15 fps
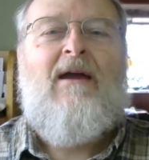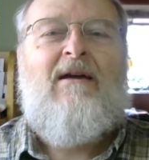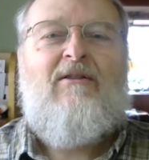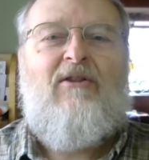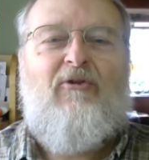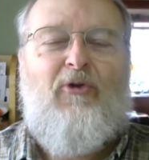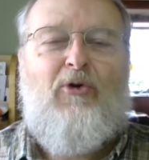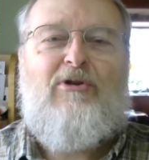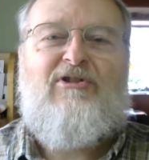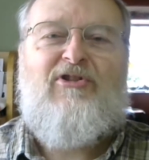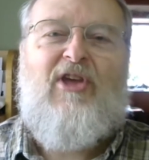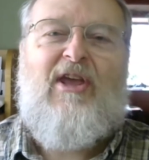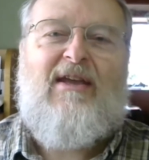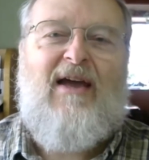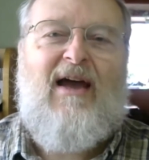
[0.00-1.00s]
The first
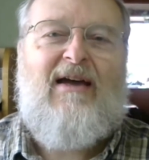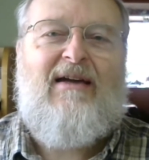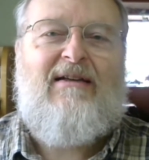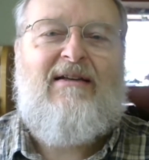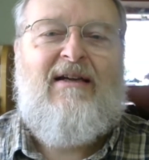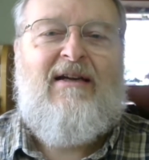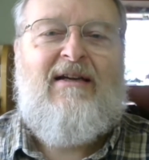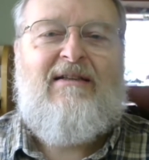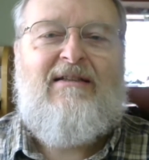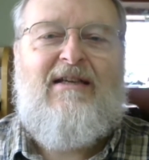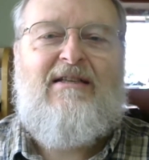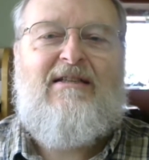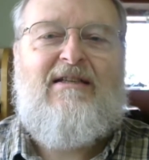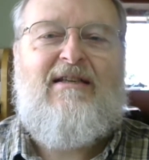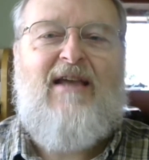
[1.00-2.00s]
thing I
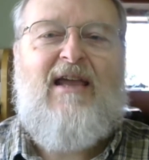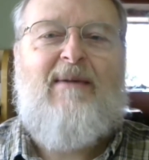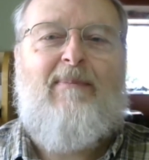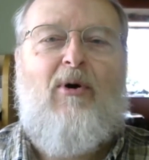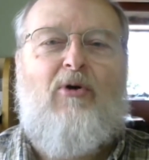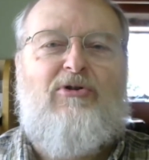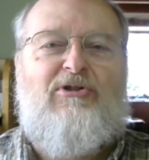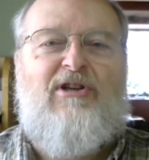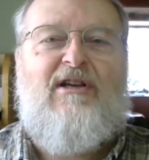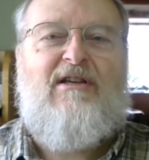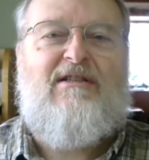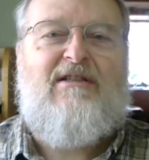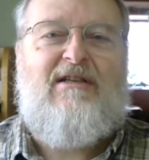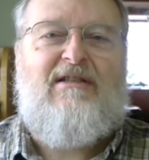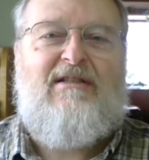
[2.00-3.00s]
need to say about
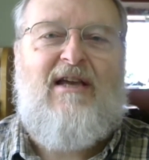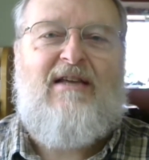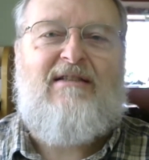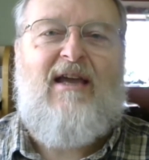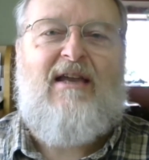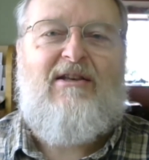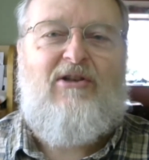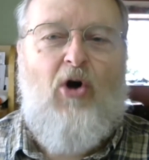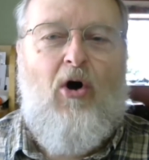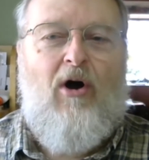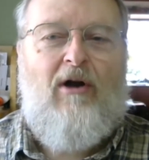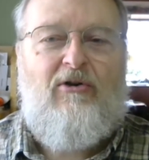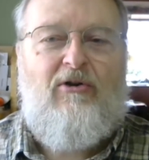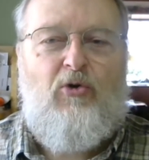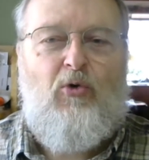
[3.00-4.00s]
Jesus as a
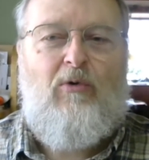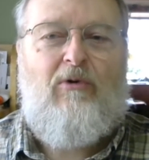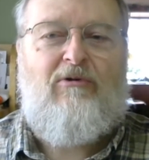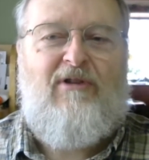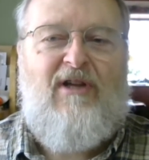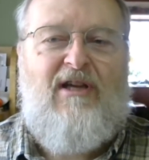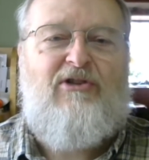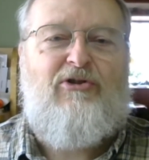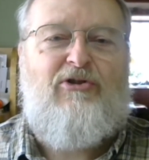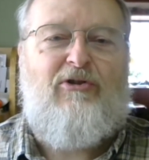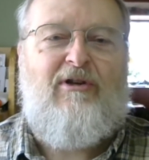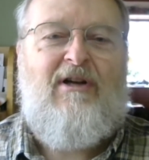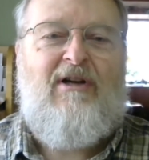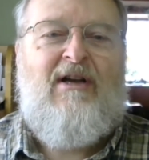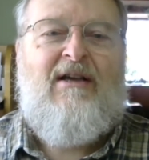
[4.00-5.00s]
non dual
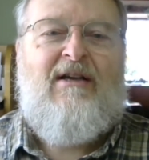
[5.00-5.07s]
teacher